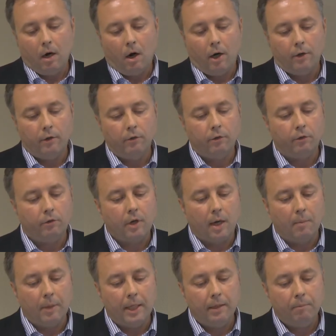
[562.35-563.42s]
Our users
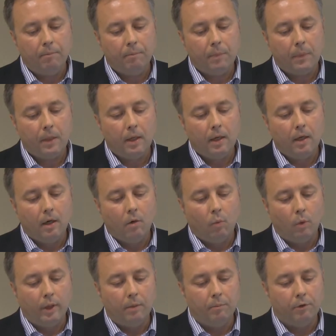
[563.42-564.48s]
come in,
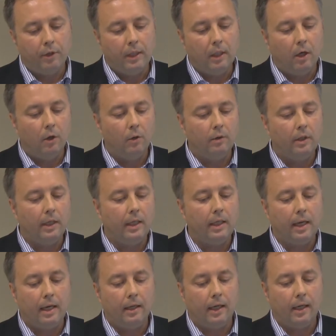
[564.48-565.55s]
we preload
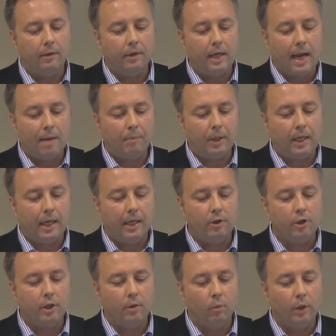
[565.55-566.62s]
the uh, the
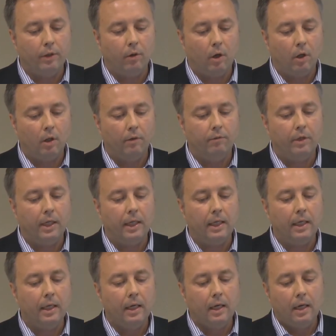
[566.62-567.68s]
application with all of the